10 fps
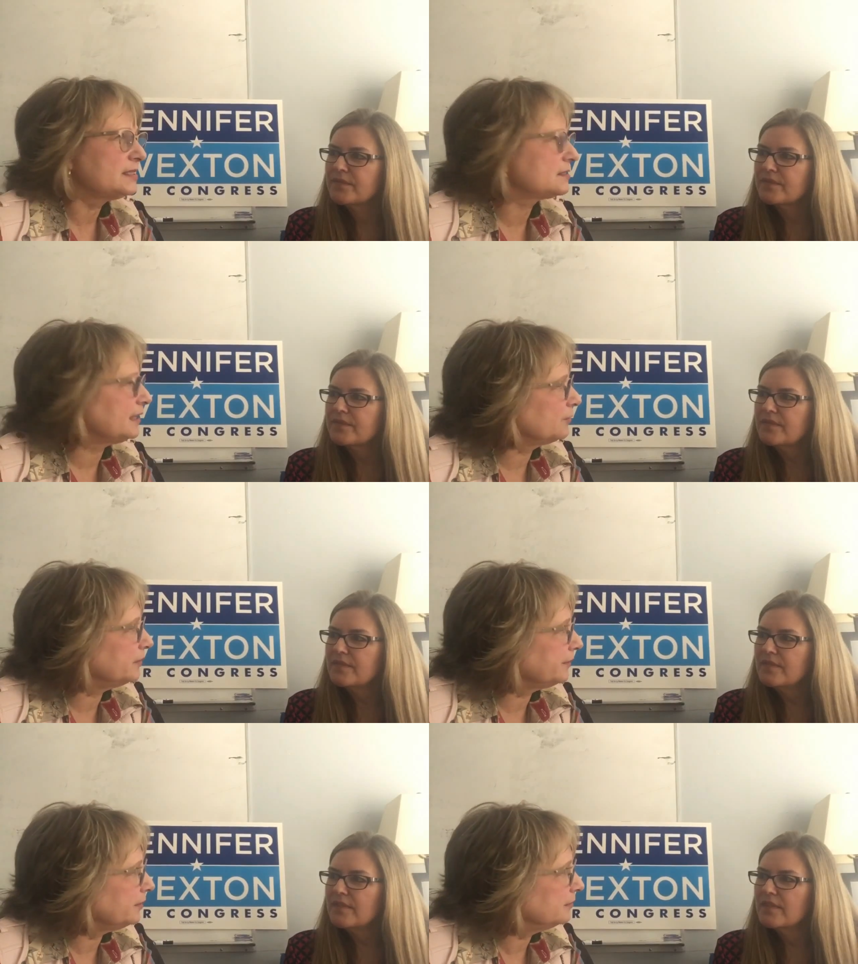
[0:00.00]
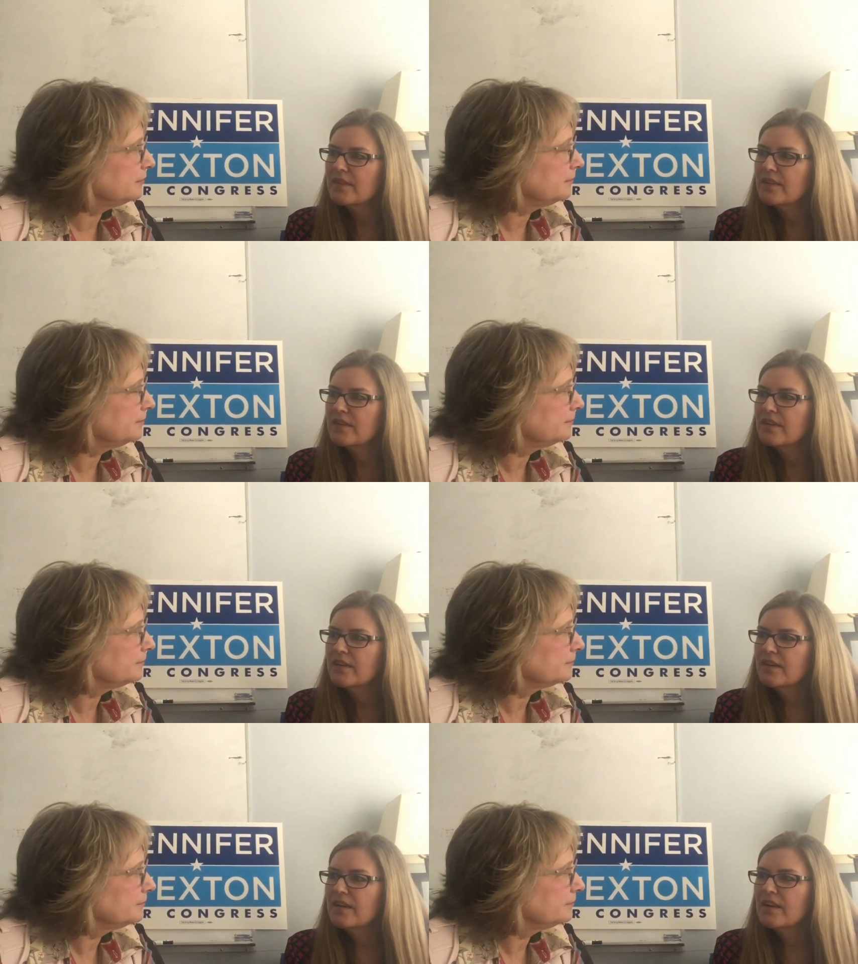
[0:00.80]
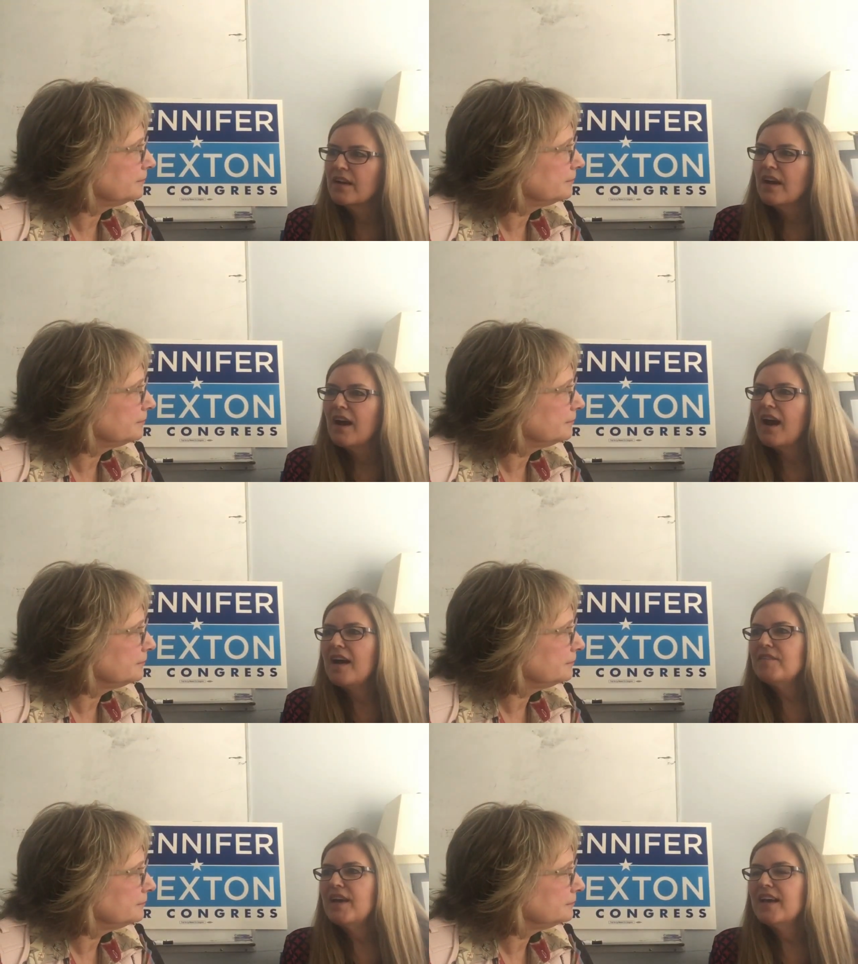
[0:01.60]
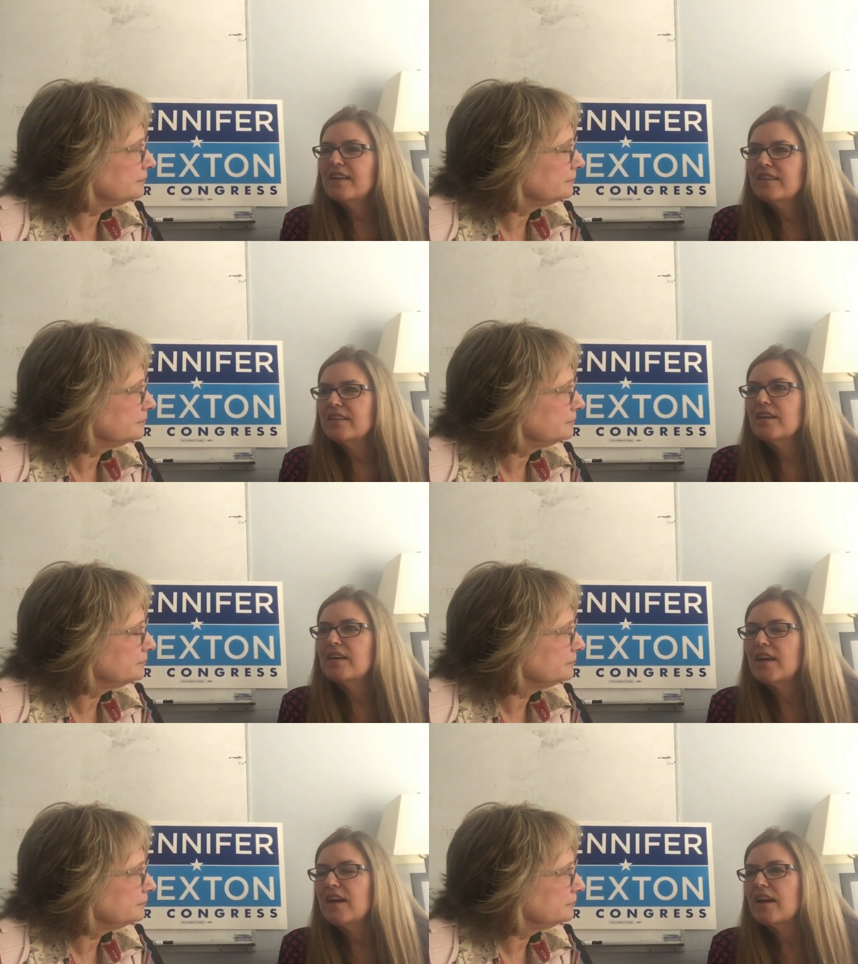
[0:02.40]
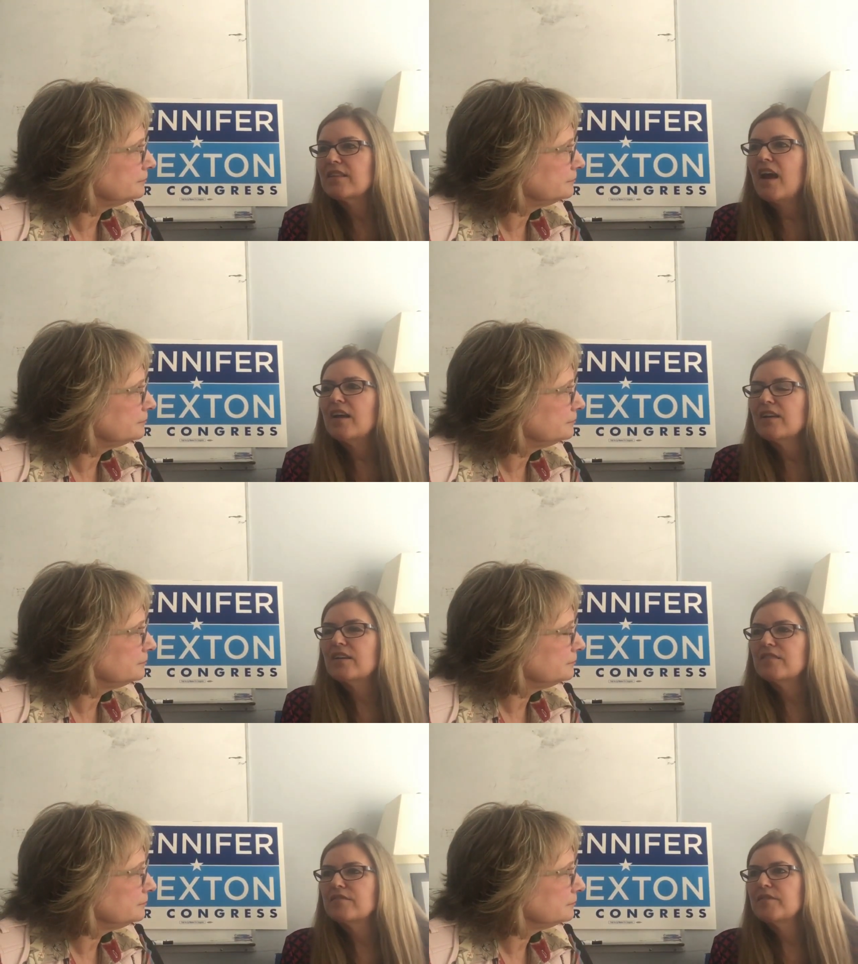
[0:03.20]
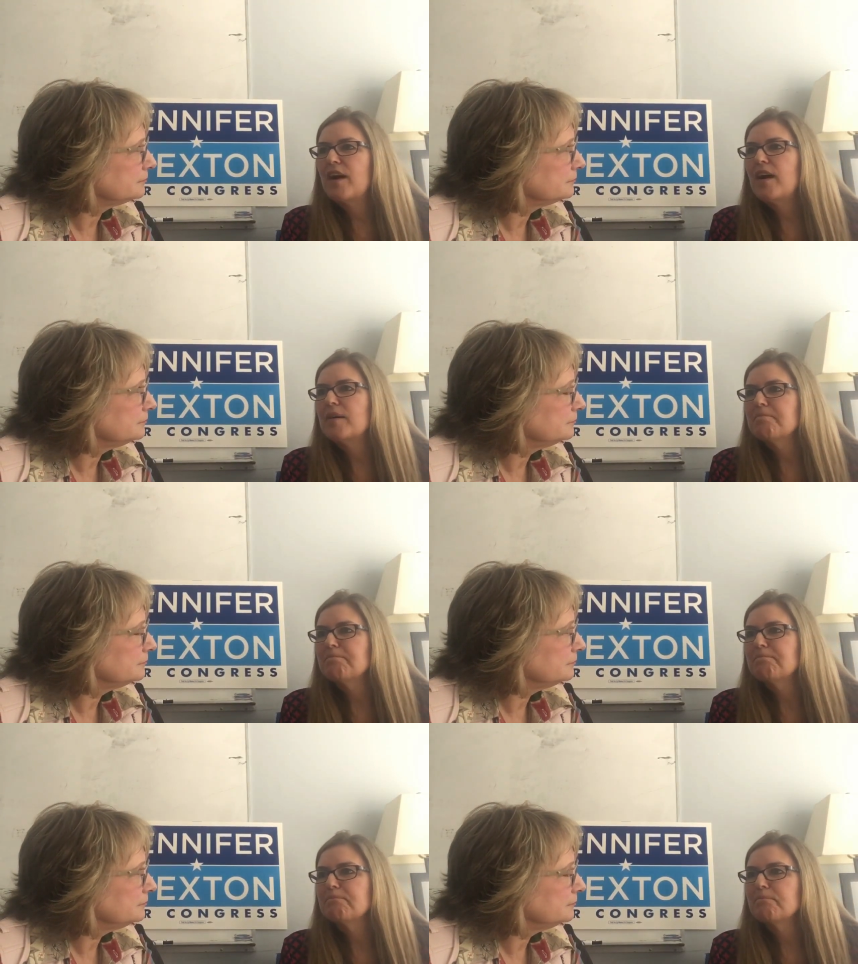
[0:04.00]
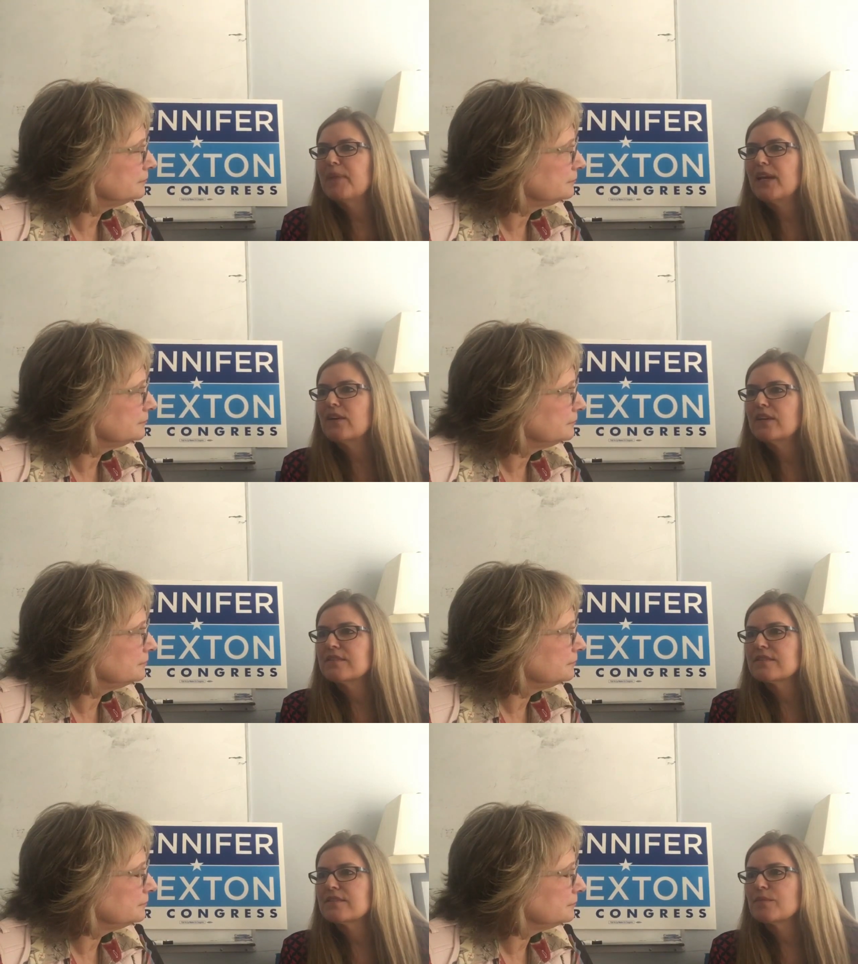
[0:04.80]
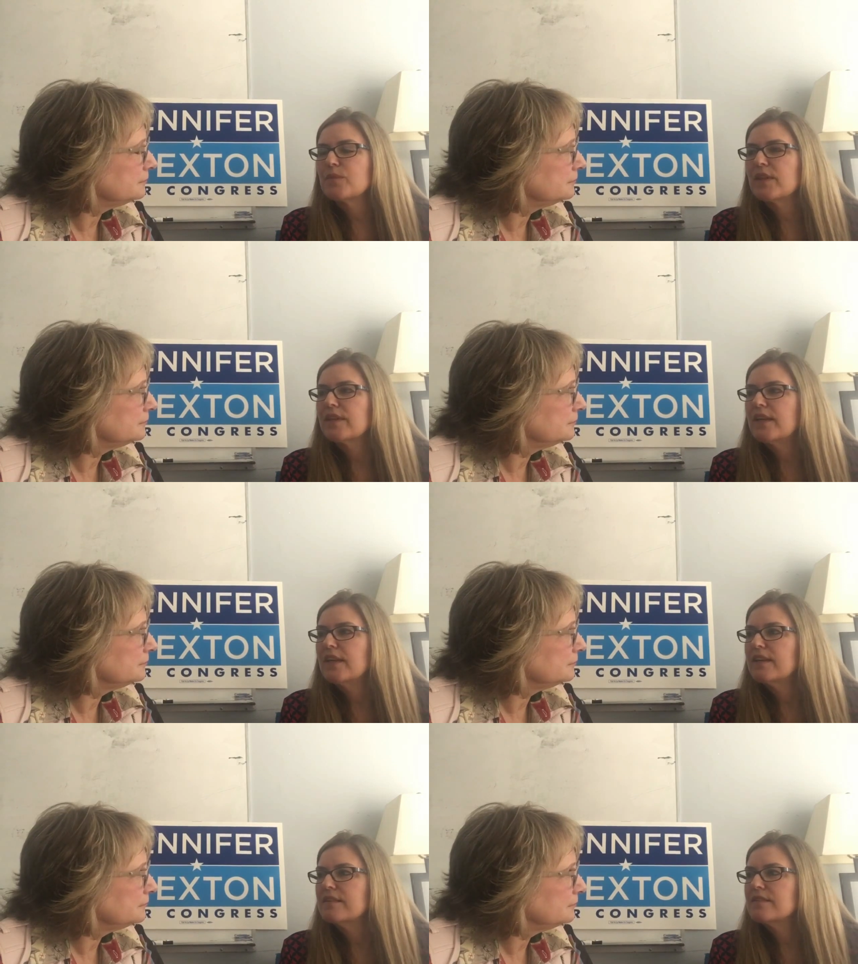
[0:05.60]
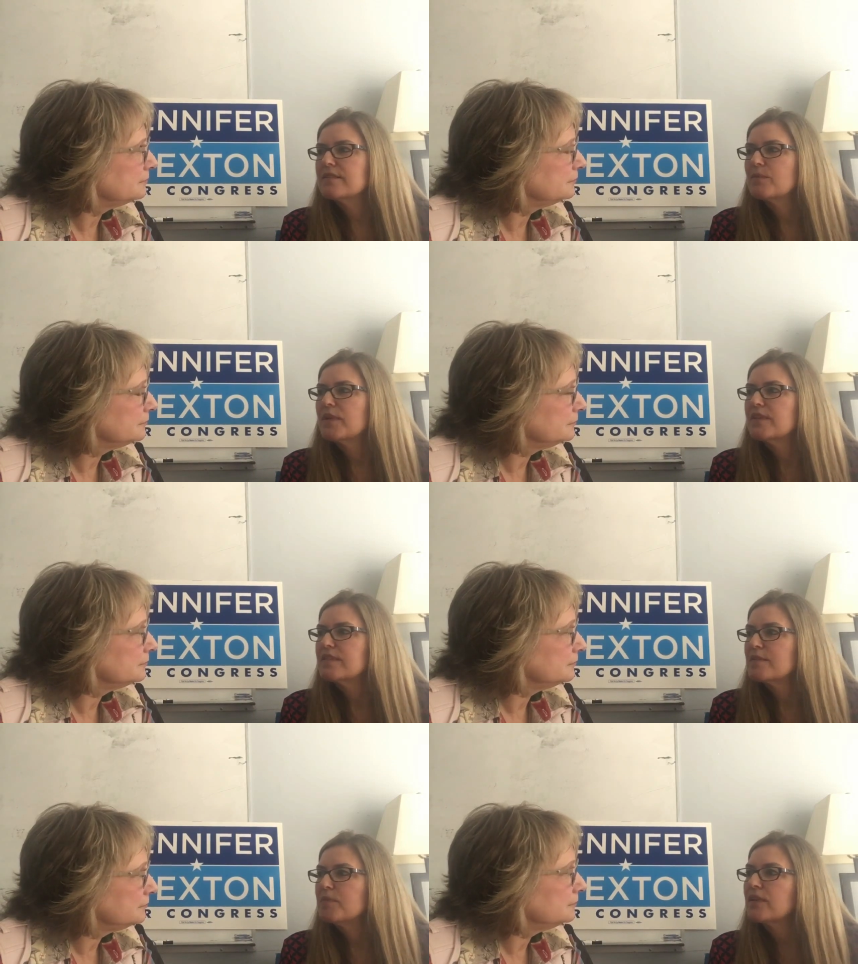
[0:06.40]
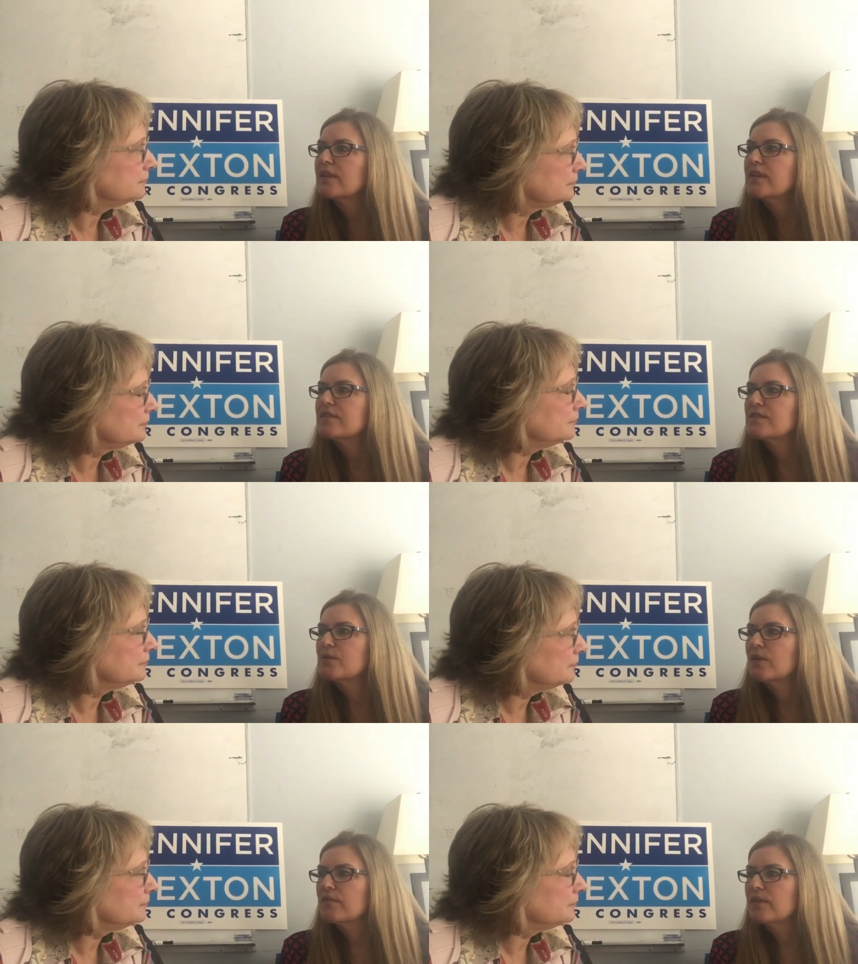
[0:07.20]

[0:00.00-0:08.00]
Speaker 1: stuck with you?
Speaker 2: I've had a lot of um, parents with kids with disabilities who are